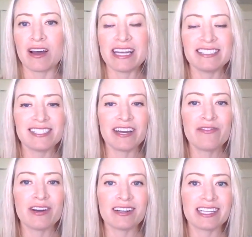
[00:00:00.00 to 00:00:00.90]
Inside
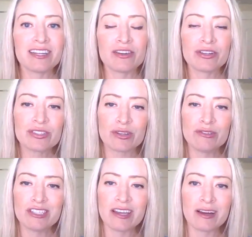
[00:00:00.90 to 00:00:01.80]
of our Elite Nurse
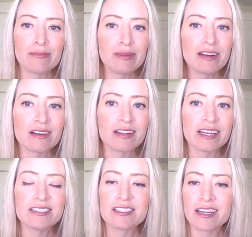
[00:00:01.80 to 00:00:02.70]
Coach Academy, our
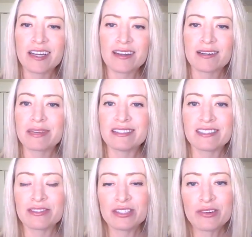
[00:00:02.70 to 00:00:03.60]
clients are getting
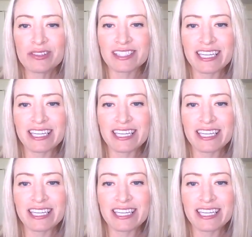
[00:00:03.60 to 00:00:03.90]
amazing results.